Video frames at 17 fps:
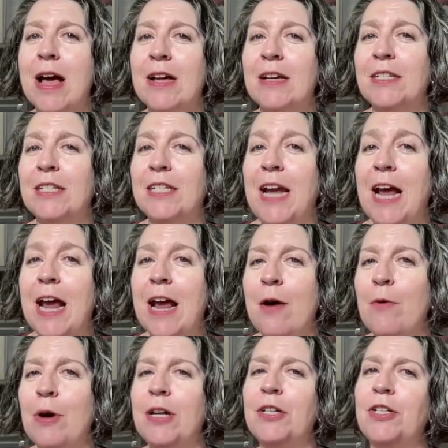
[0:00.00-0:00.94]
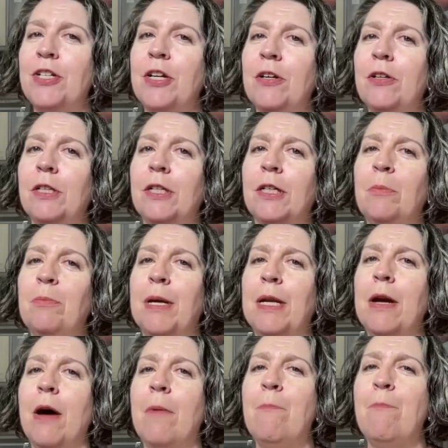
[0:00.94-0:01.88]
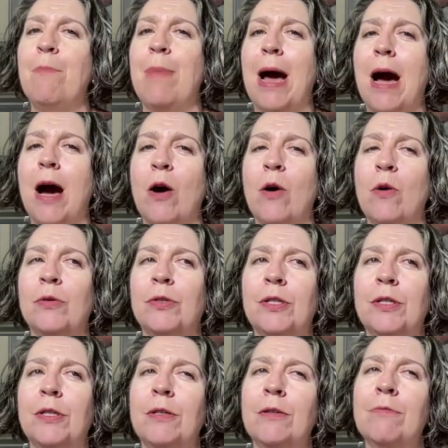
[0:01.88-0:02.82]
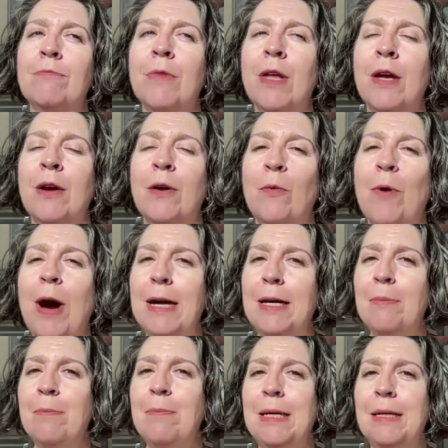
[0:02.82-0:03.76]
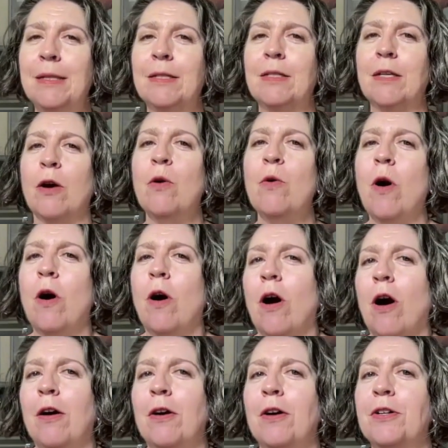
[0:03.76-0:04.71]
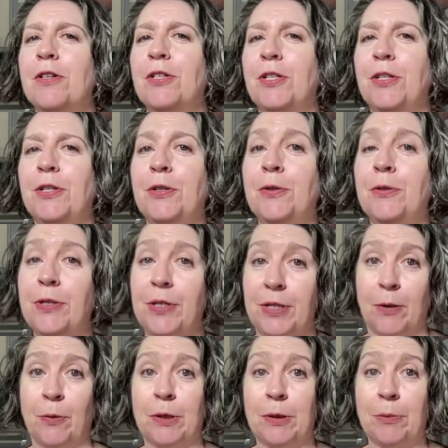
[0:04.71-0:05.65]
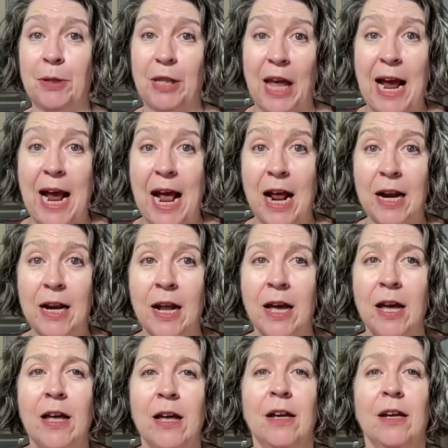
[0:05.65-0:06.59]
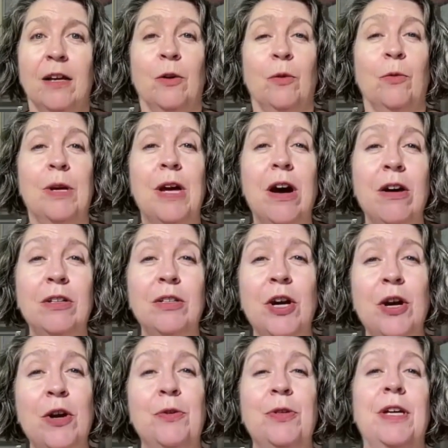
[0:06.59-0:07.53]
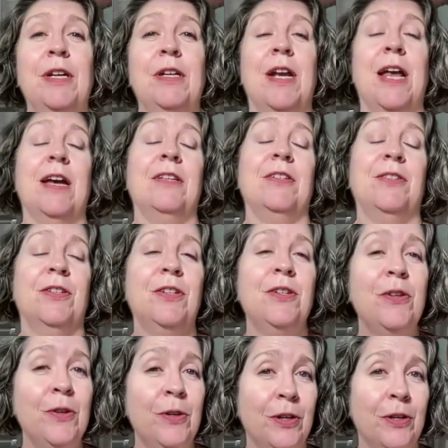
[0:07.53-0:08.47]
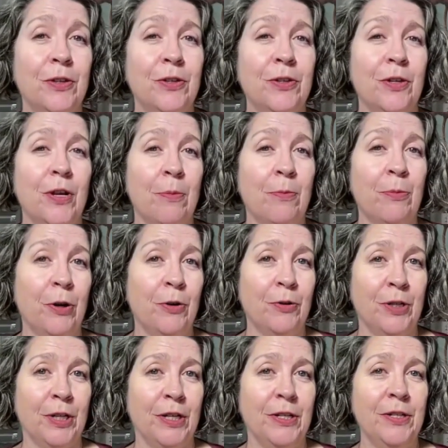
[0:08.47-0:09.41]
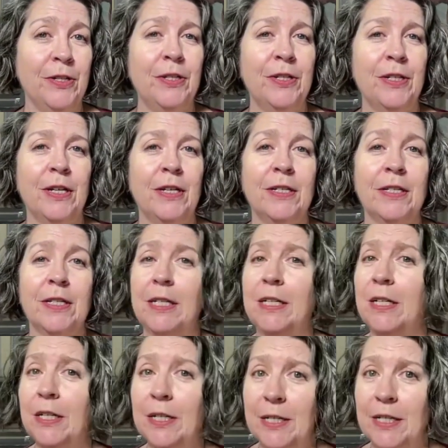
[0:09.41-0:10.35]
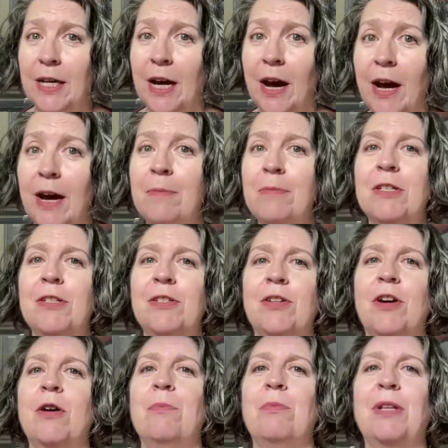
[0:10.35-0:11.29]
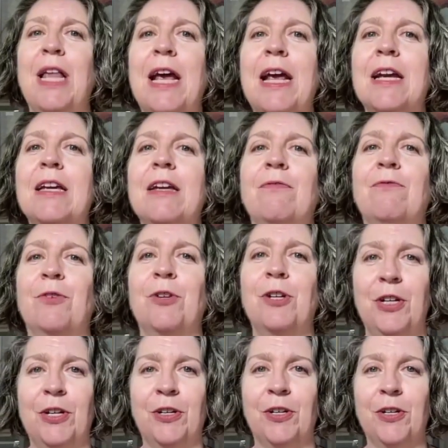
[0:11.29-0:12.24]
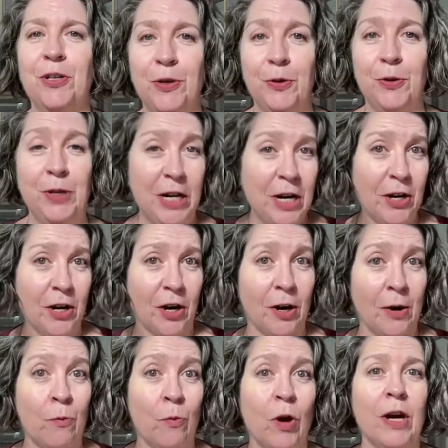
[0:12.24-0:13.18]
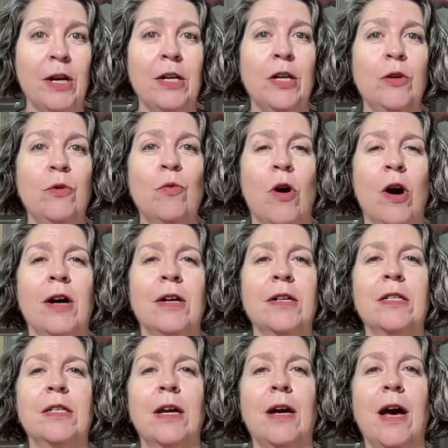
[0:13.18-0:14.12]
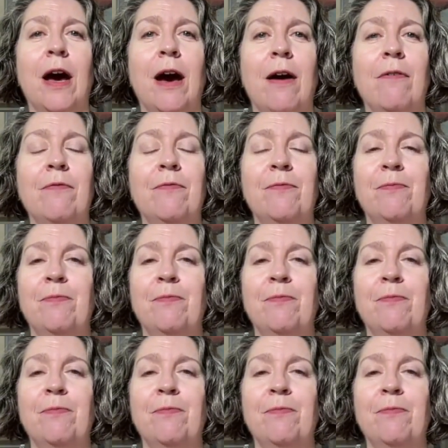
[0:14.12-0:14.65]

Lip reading: And today I want to share a little bit about why it can be so hard to stick with a plan. We all know that as the new year approaches, it's a good time to start planning for your new year and what you want to have